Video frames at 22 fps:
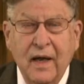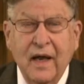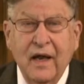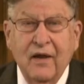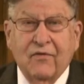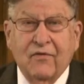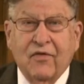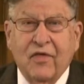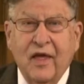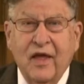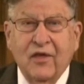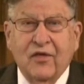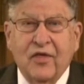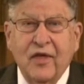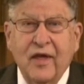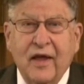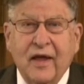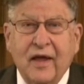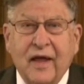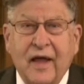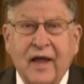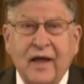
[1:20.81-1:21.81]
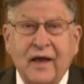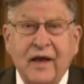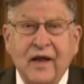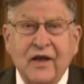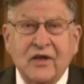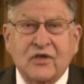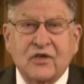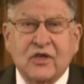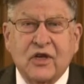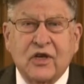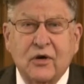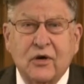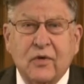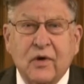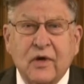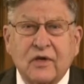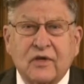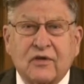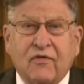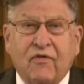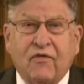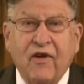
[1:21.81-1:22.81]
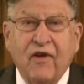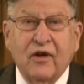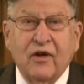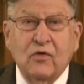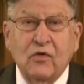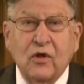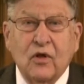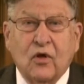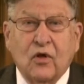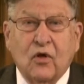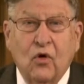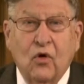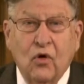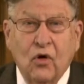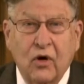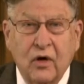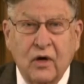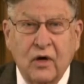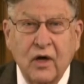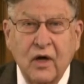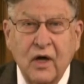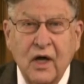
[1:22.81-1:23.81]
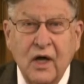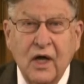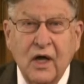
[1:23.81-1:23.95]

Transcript: if they think any serious federal court